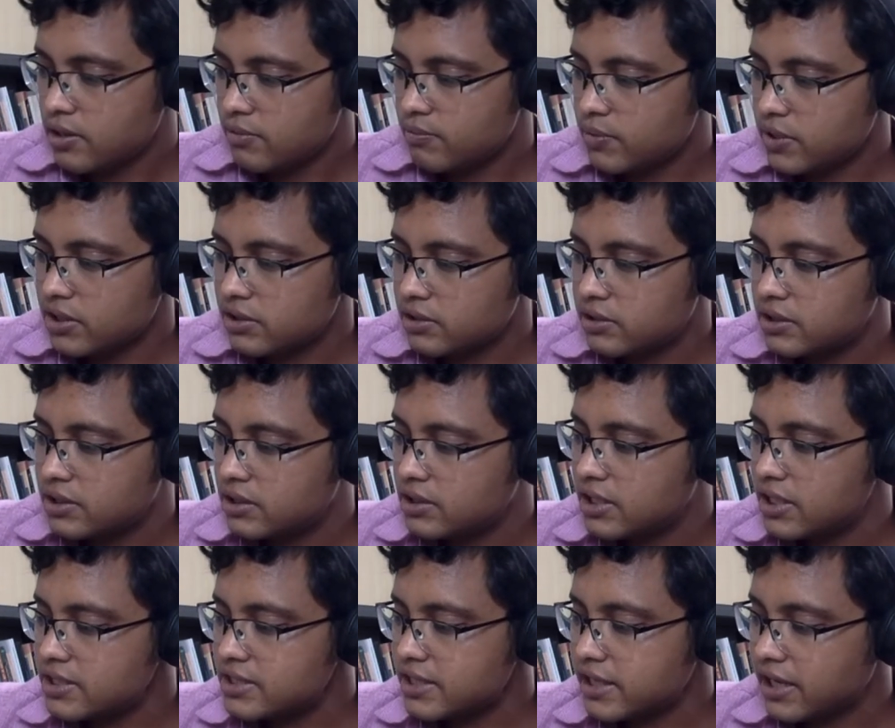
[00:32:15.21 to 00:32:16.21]
but
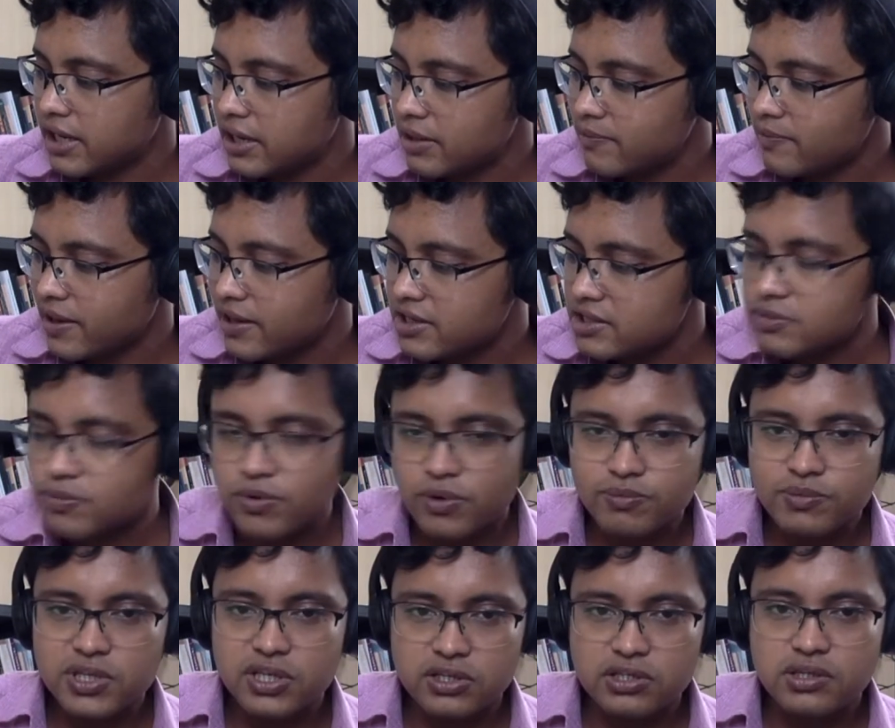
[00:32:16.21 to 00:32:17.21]
this again varies
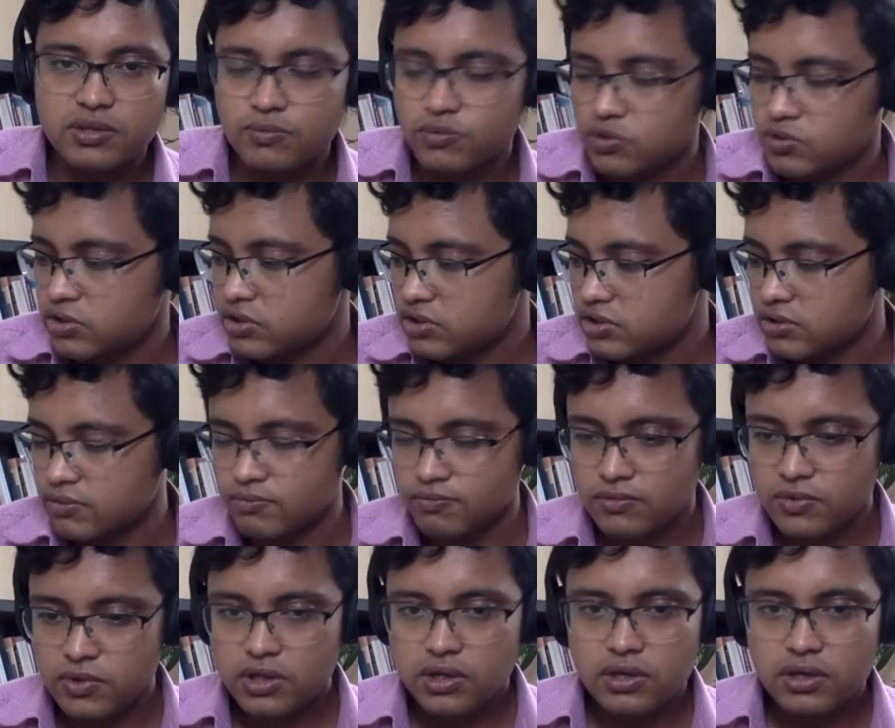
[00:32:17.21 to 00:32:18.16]
from system to system.